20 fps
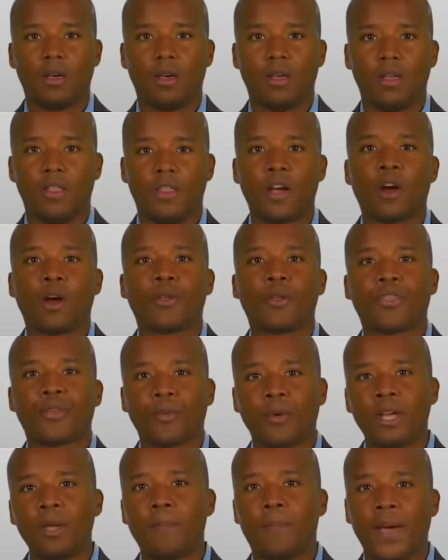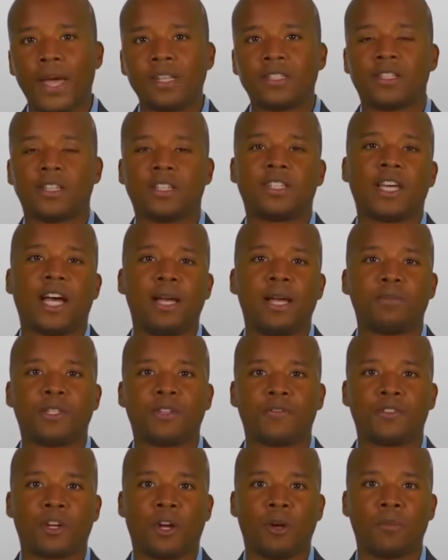There are three basic types
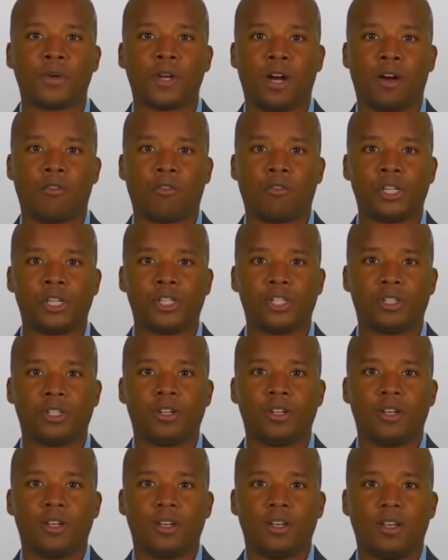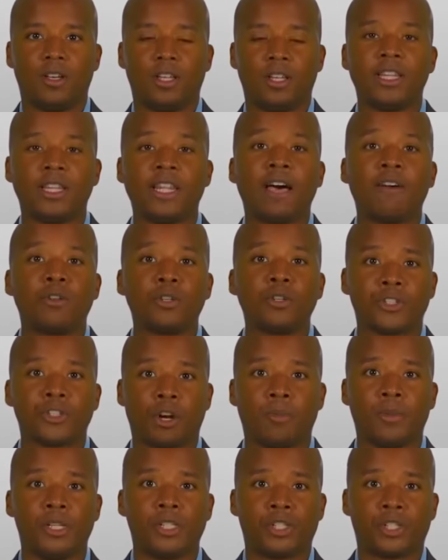of term coverage: level
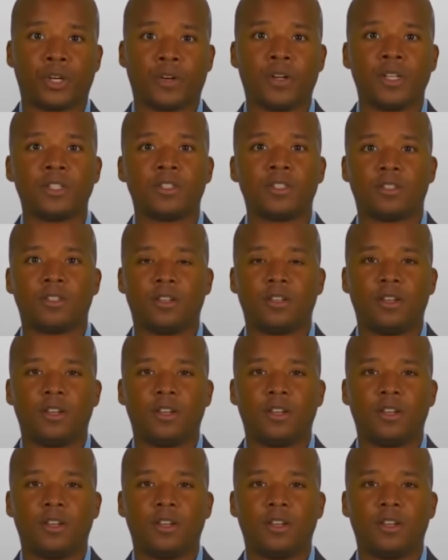term insurance,